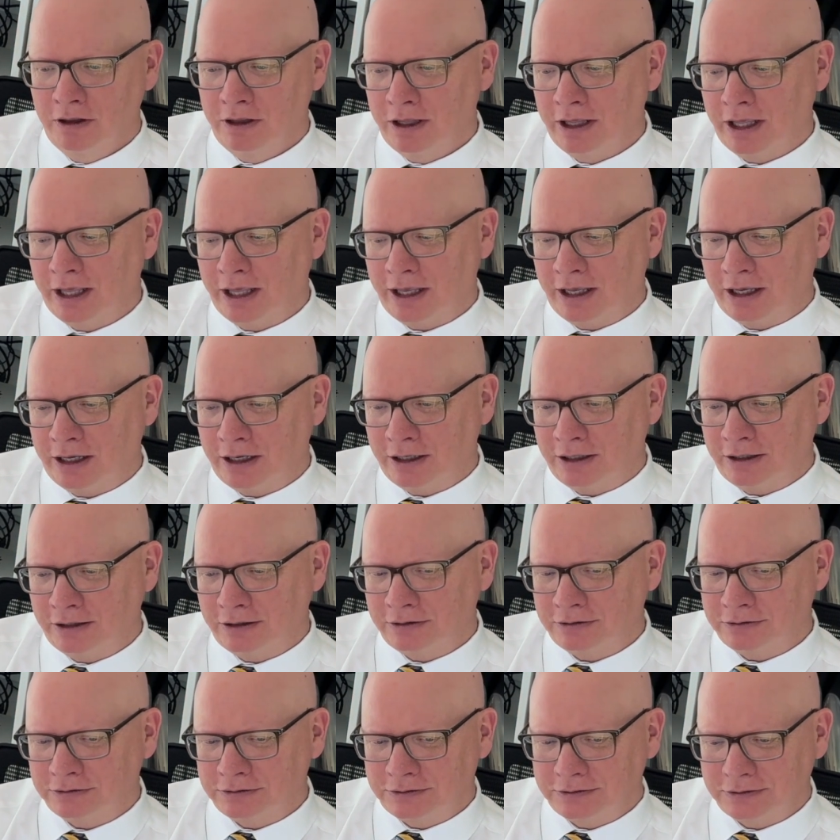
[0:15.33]

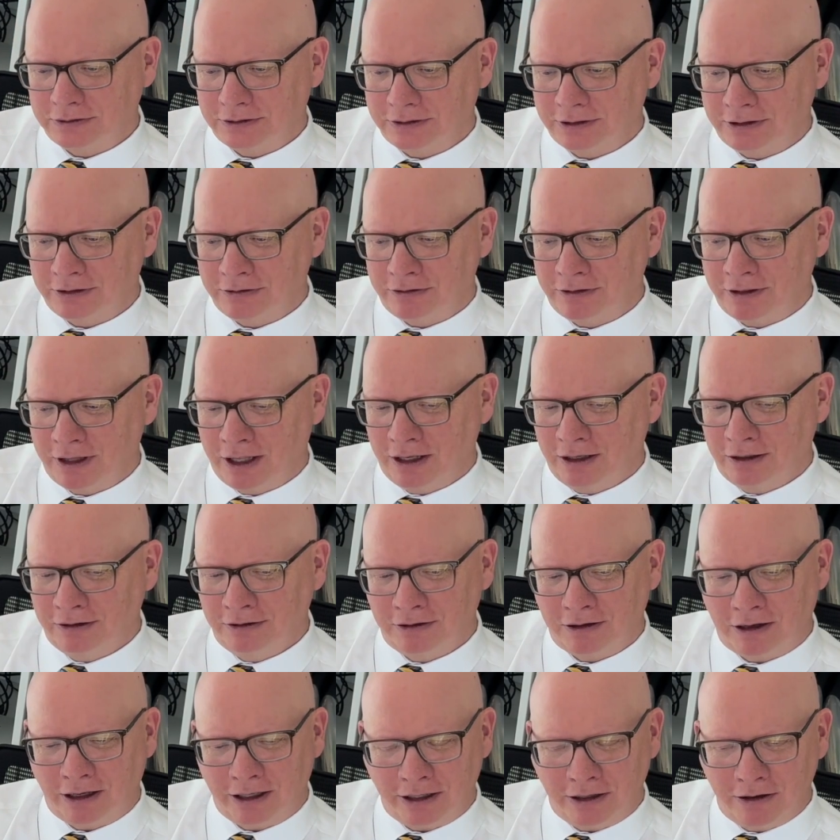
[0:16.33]
And then
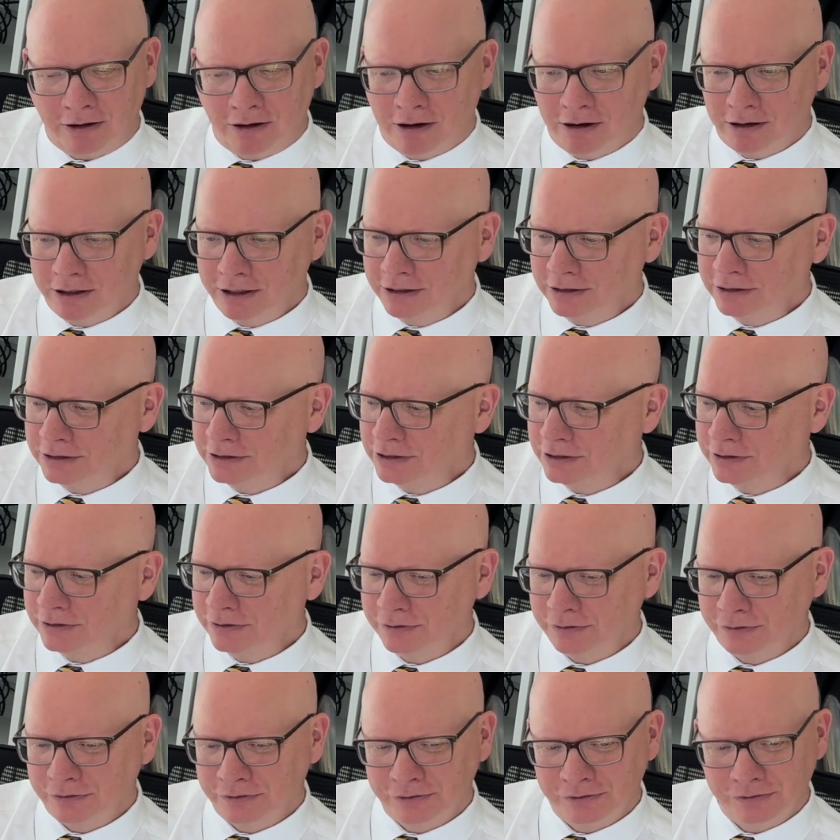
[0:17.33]
I got
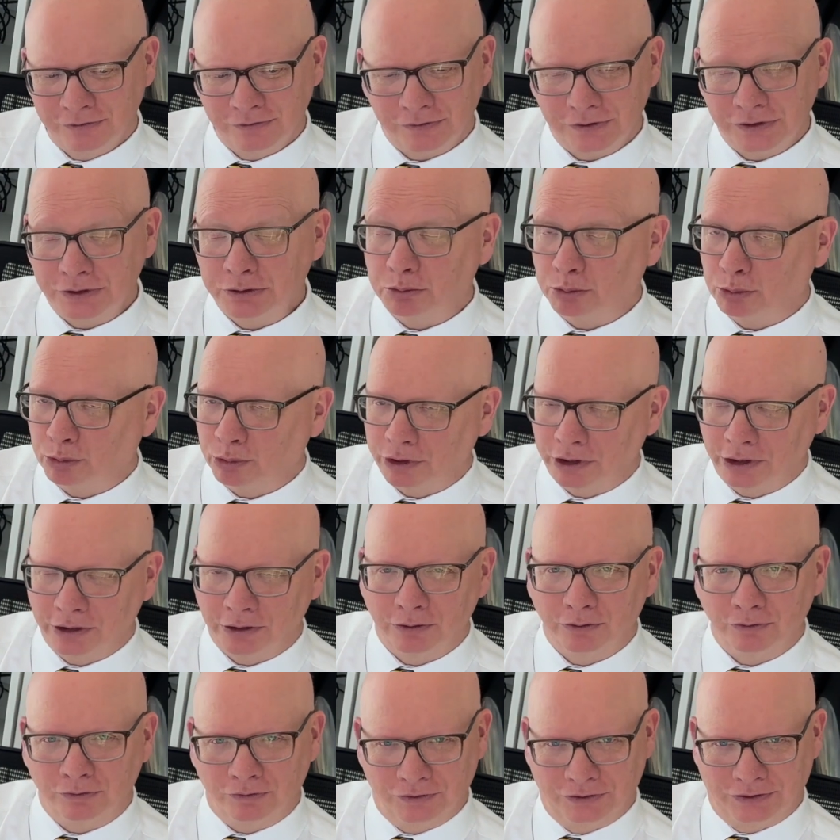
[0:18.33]
into some really
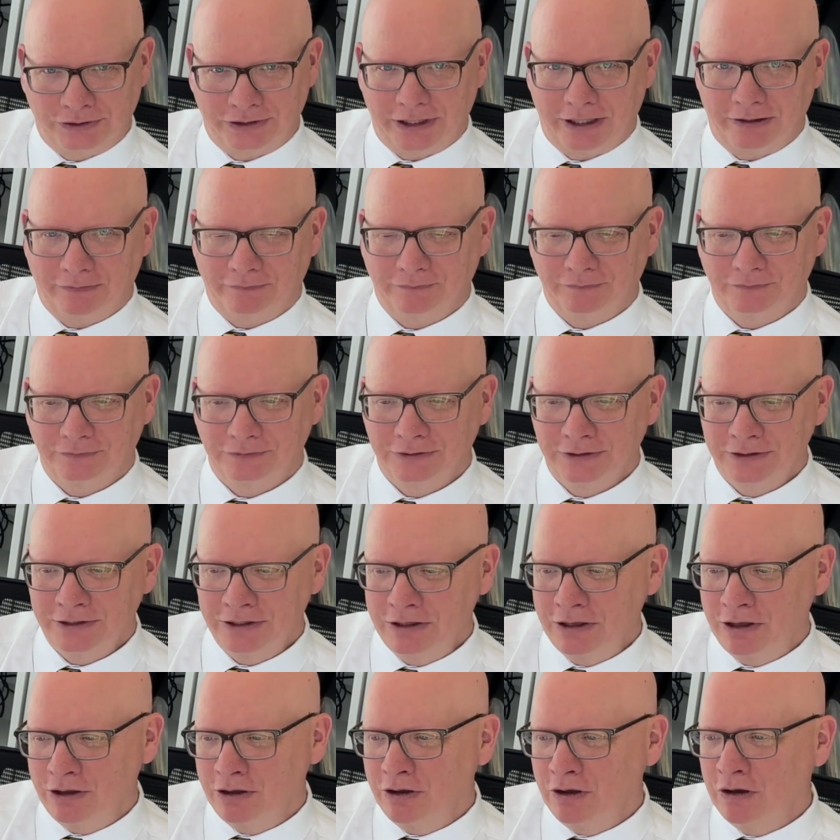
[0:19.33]
cool stuff.
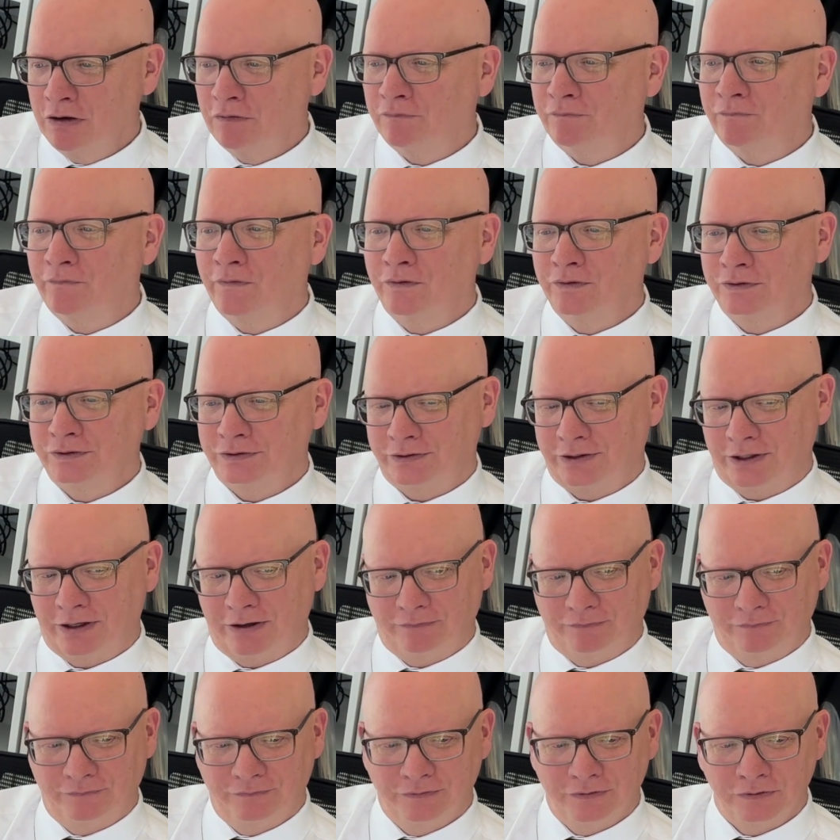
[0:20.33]
First
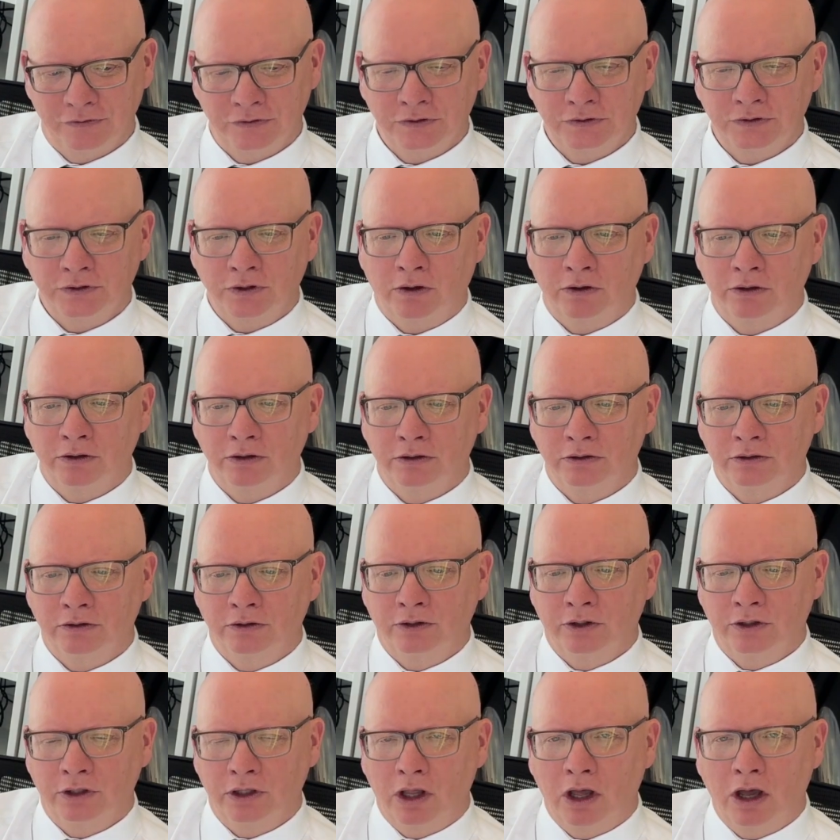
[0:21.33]
off, started
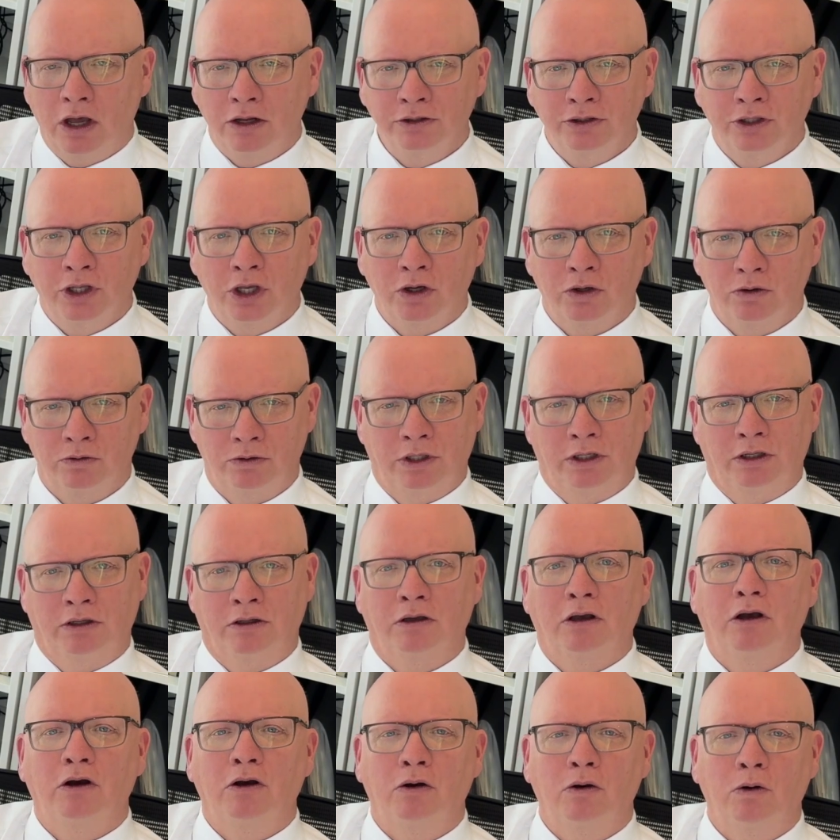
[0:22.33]
Claude coding
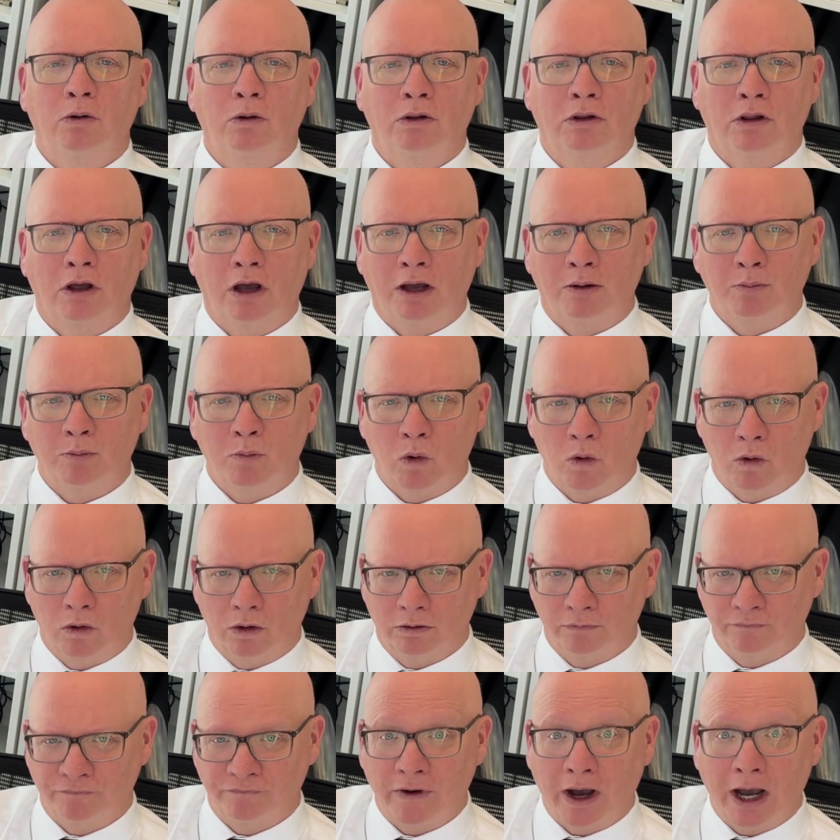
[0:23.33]
a whole lot
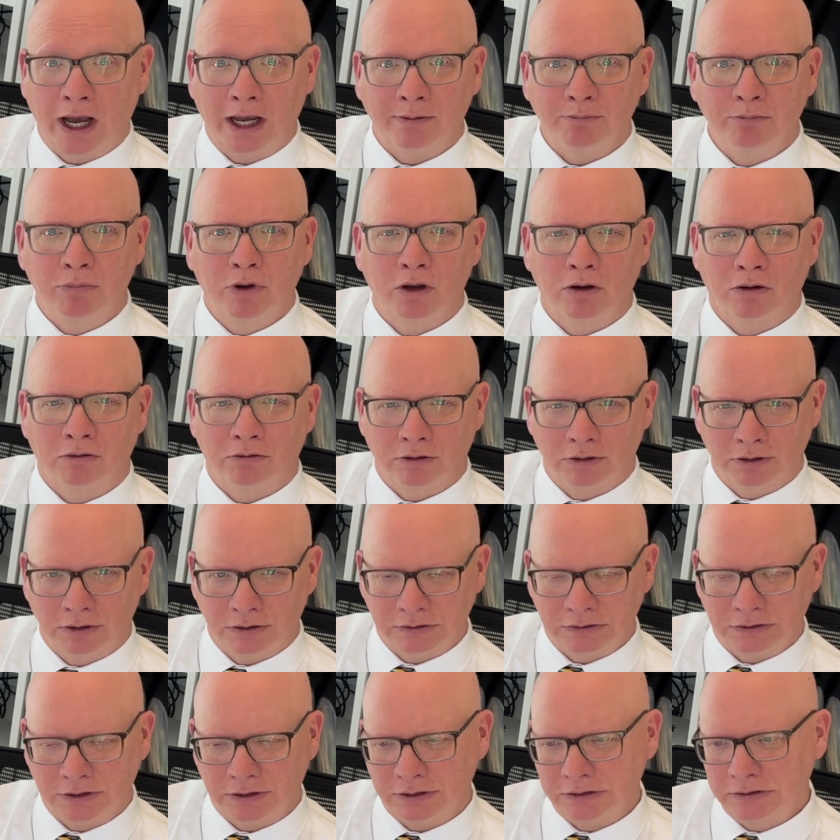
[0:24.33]
more, vibe coding,
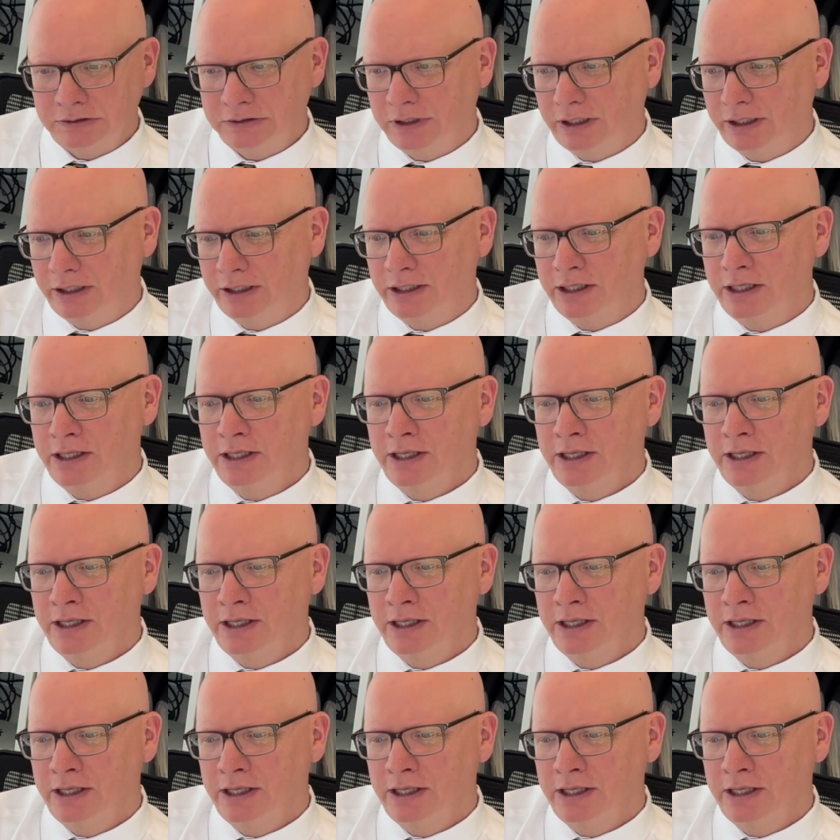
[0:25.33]
as they say.